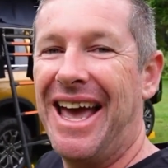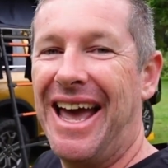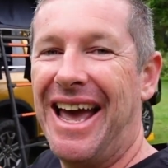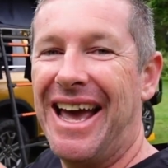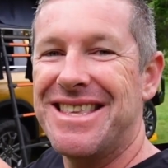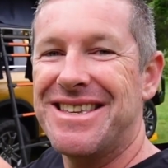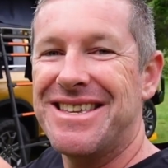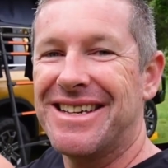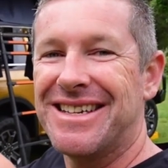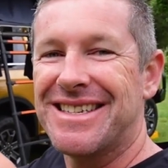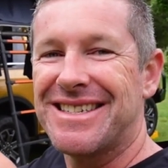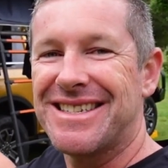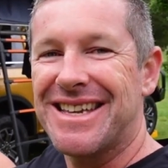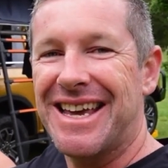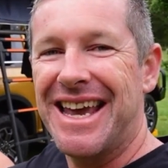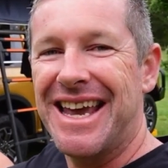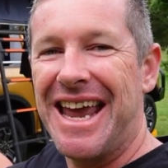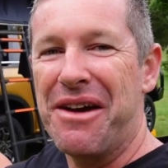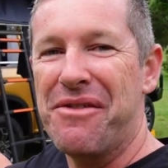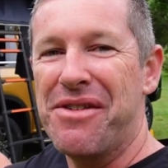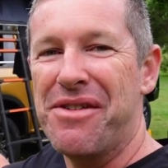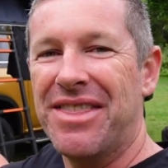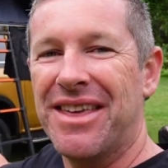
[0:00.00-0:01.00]
As you can
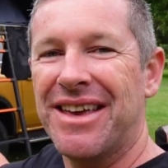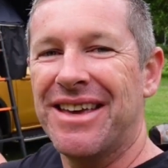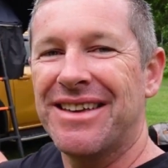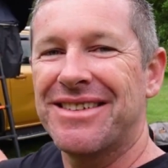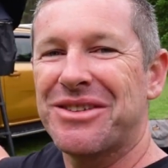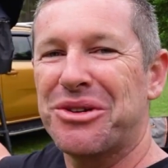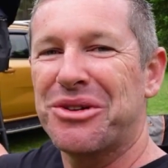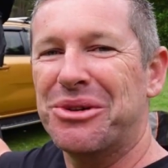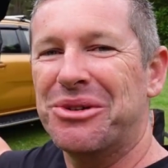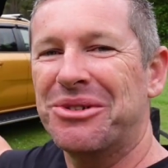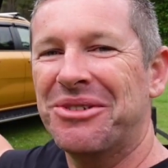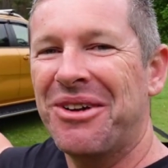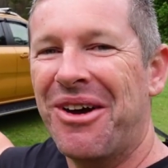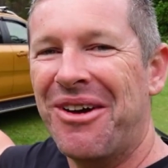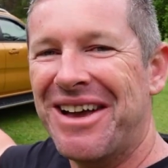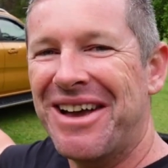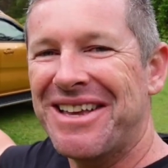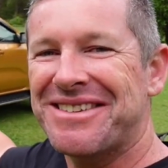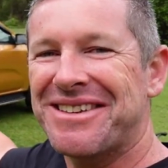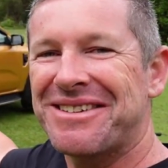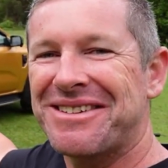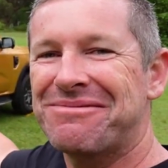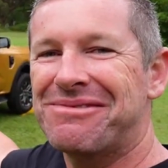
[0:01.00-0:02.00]
see, everything's all
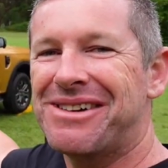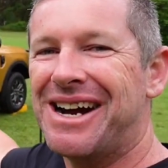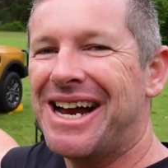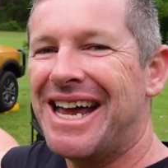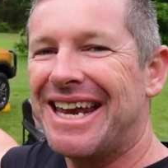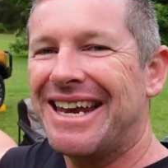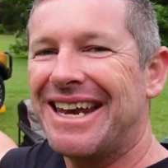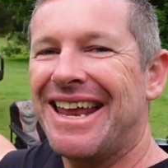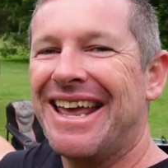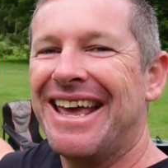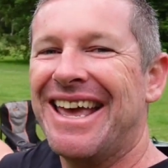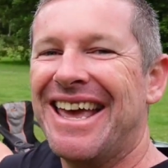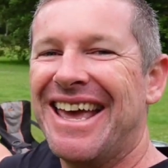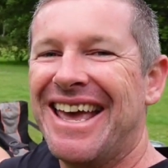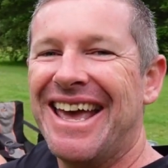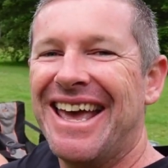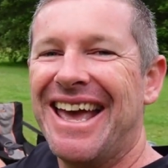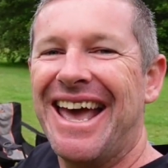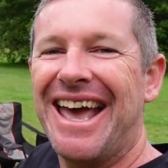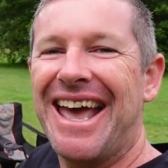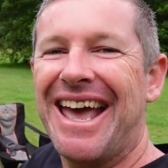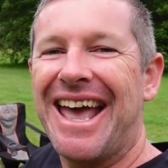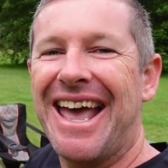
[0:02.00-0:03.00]
nice and wet,
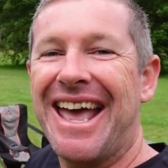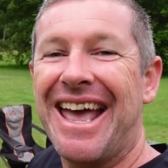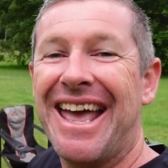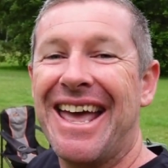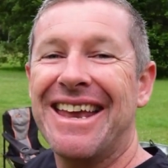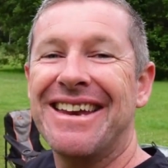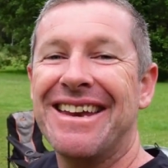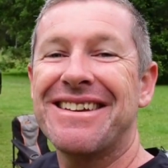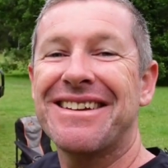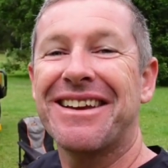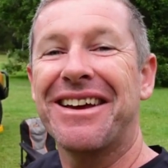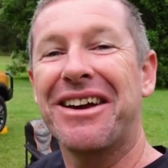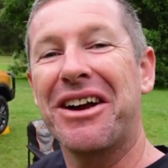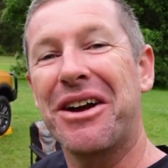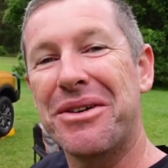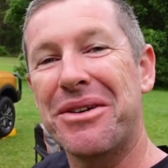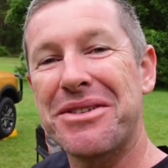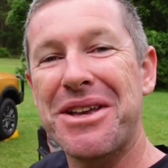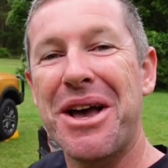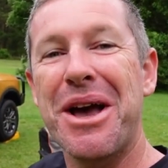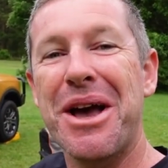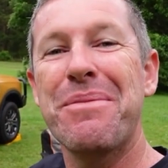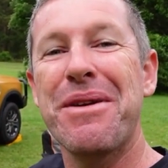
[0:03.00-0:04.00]
and I
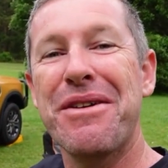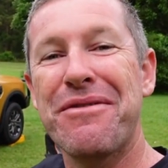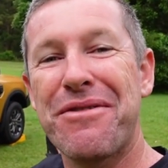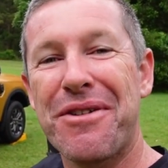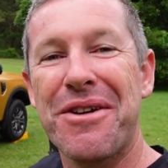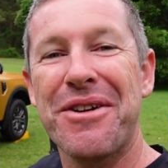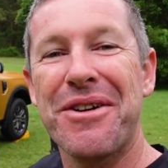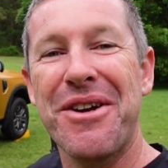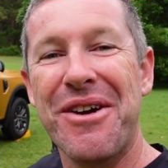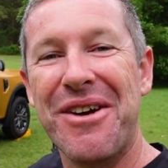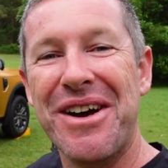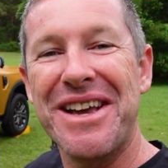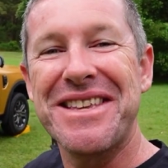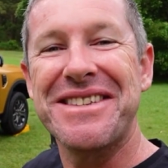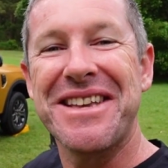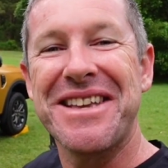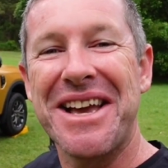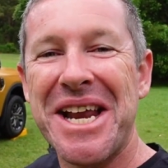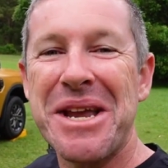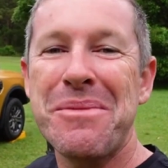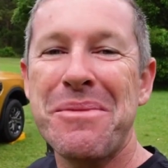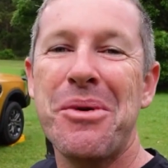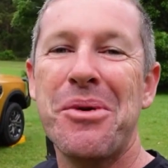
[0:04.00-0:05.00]
was hoping for a nice
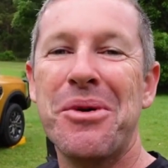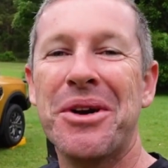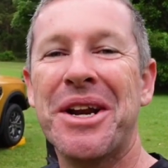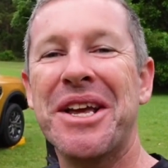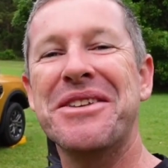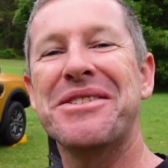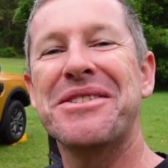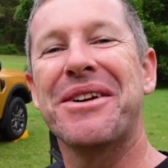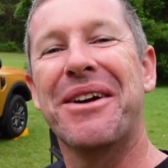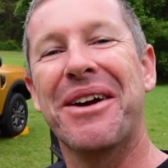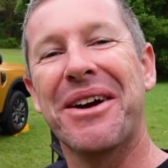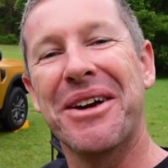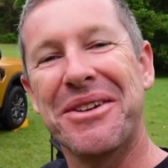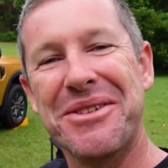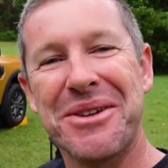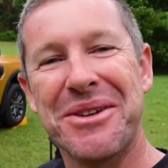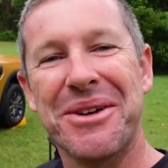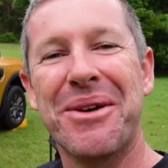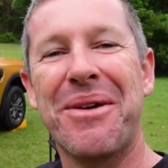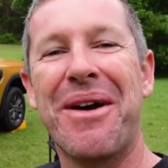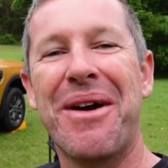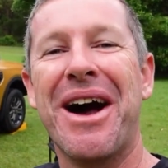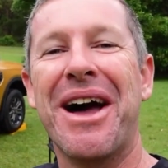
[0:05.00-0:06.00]
sunny morning so I could
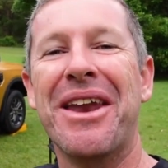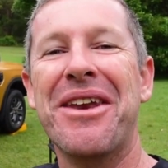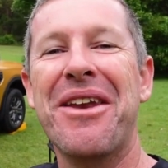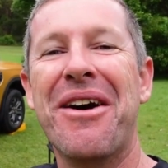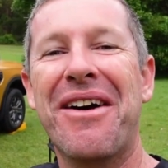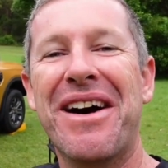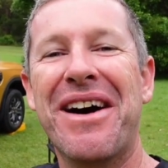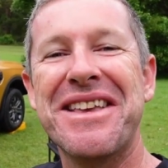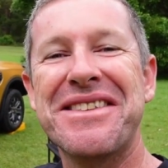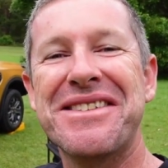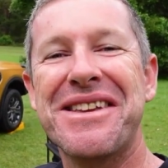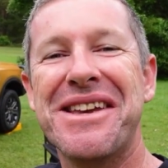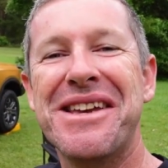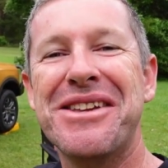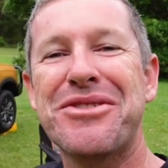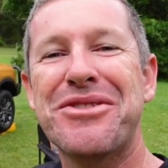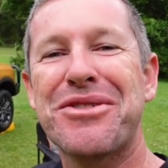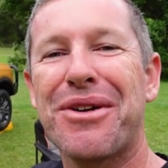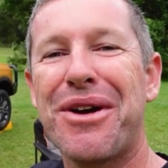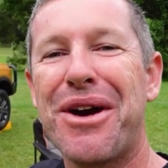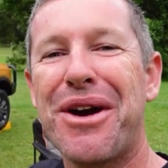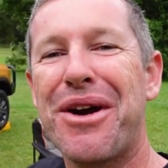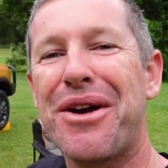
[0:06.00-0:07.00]
do a nice
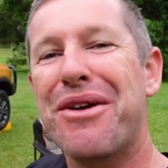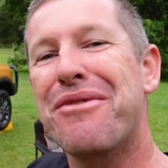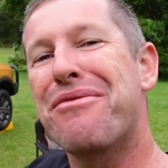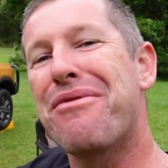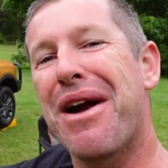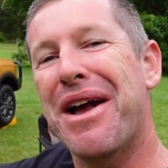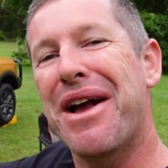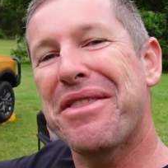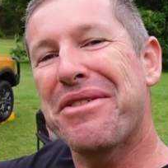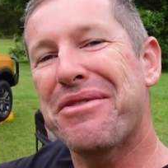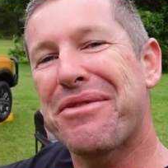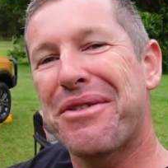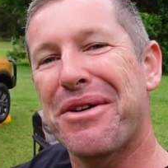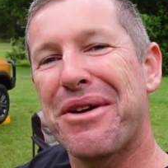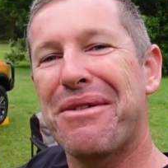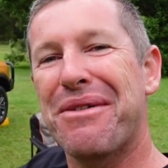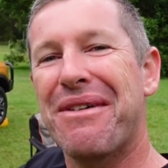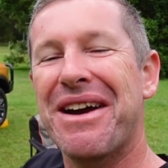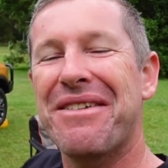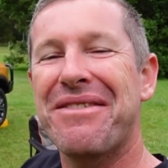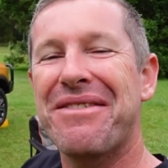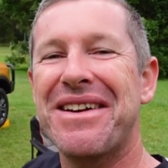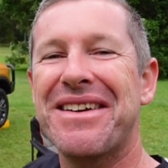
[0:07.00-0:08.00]
intro, run
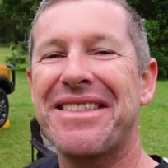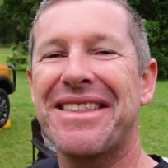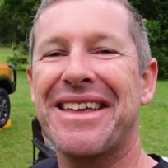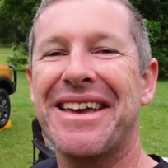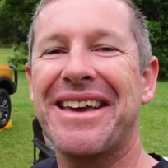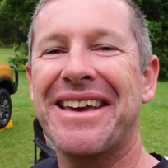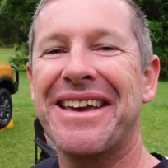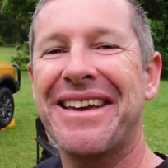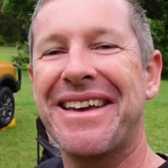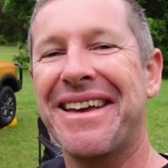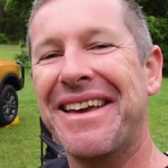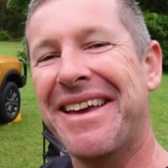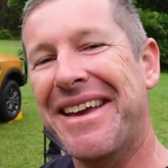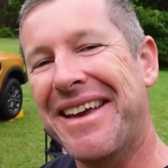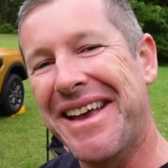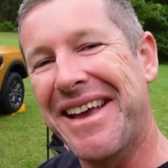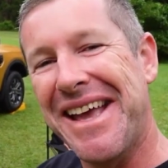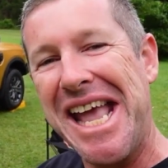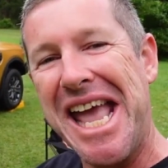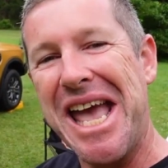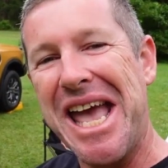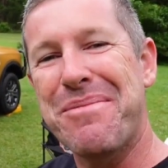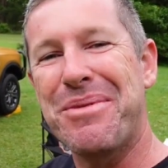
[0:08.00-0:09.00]
through everything,
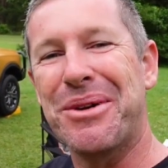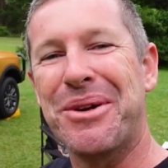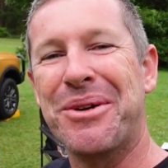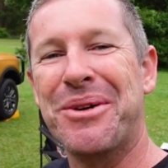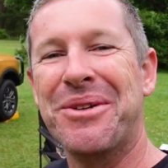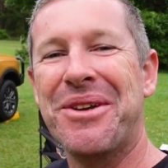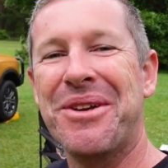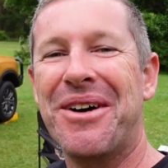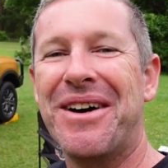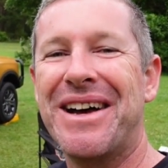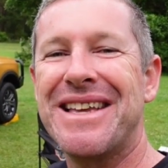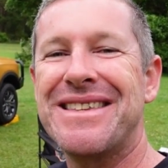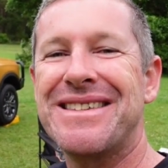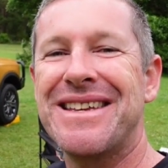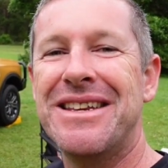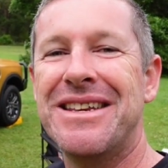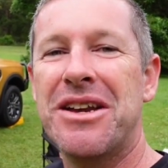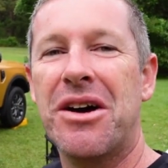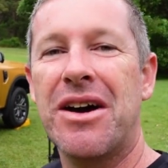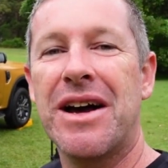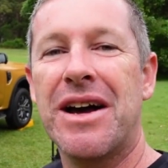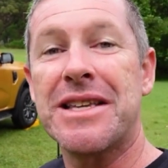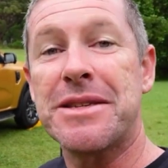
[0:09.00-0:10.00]
keep it all nicey
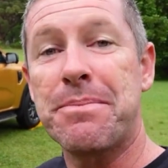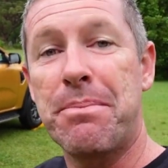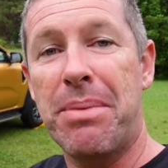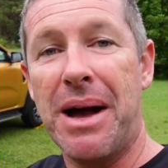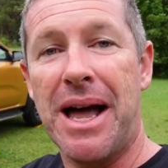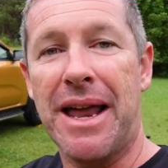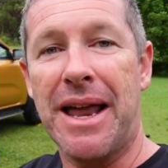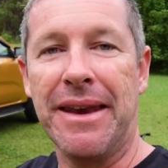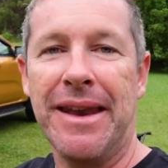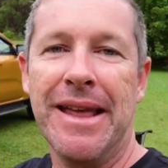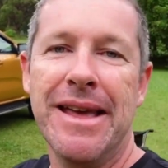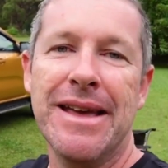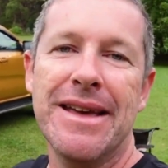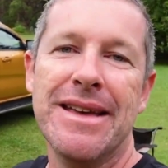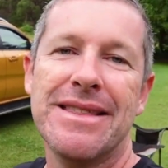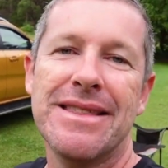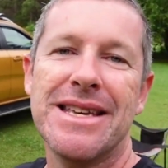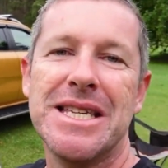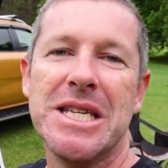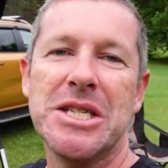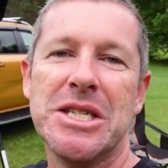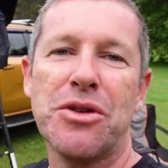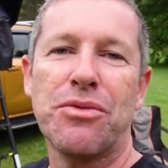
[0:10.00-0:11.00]
nice. But
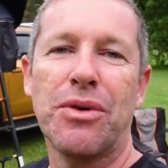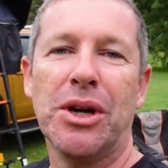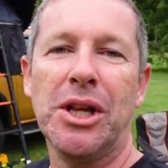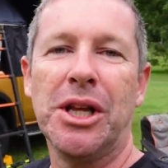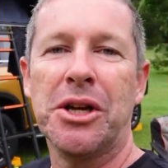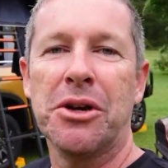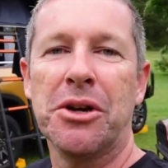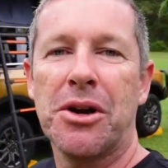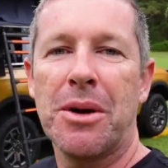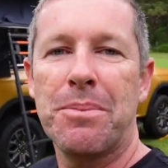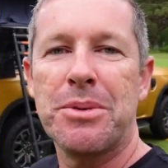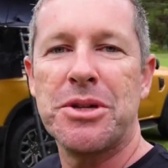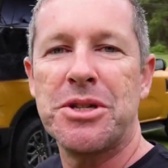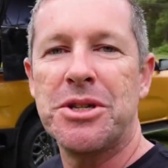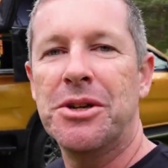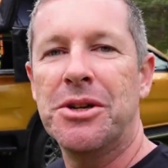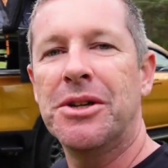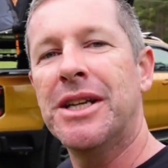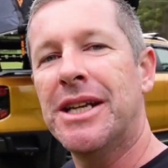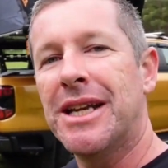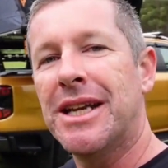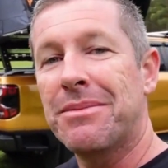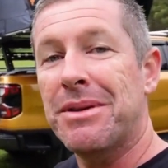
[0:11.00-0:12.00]
this is a really good
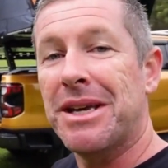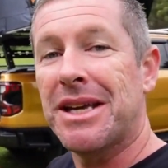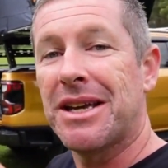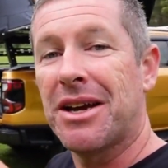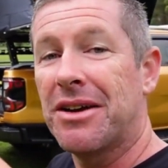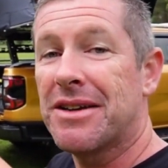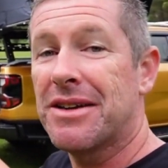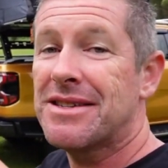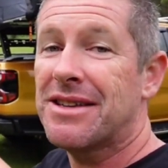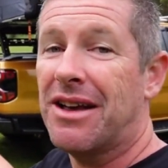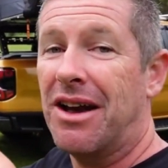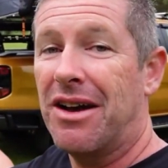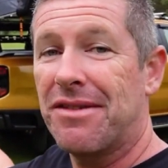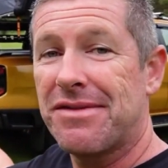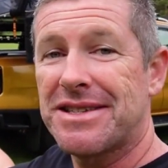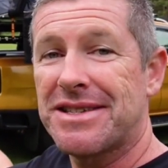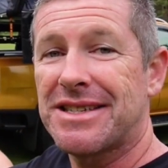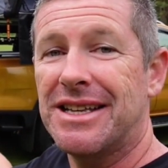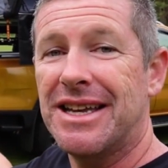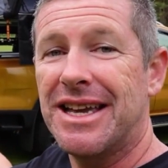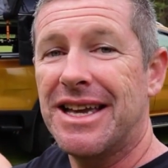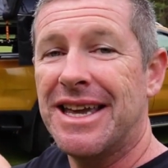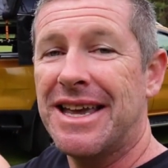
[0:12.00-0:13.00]
opportunity because
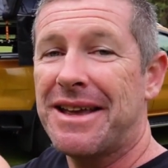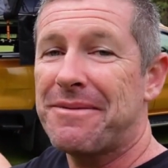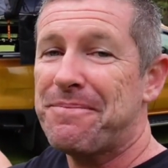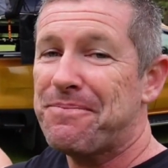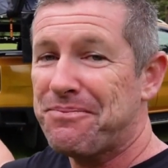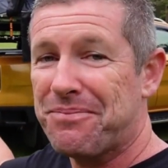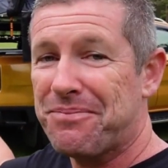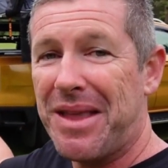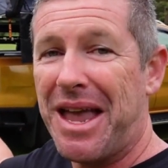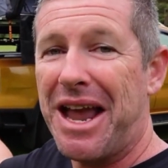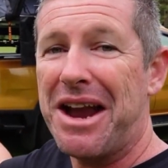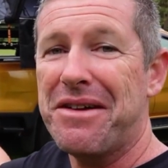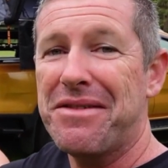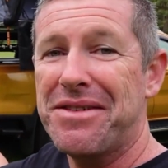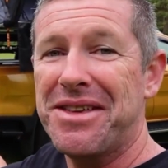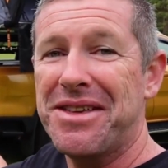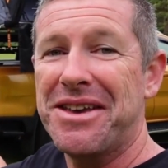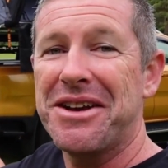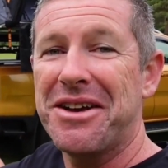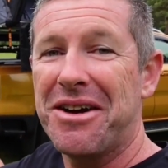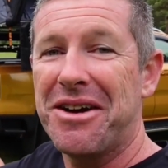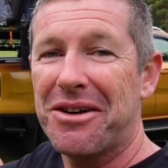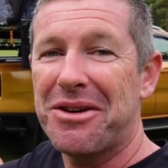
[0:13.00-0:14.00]
obviously
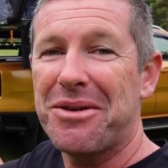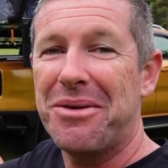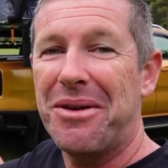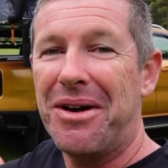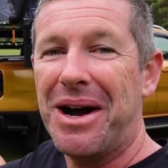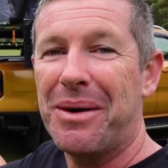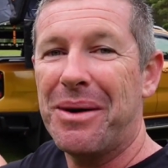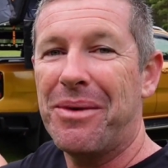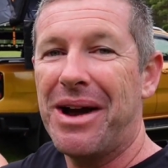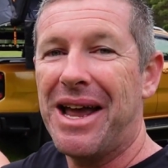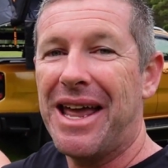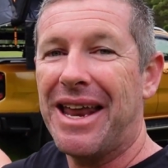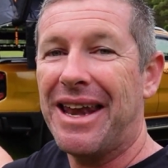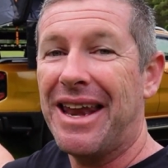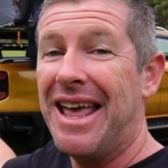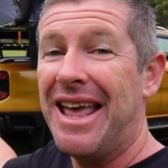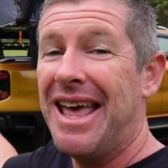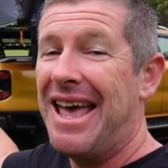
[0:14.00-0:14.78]
everything got quite wet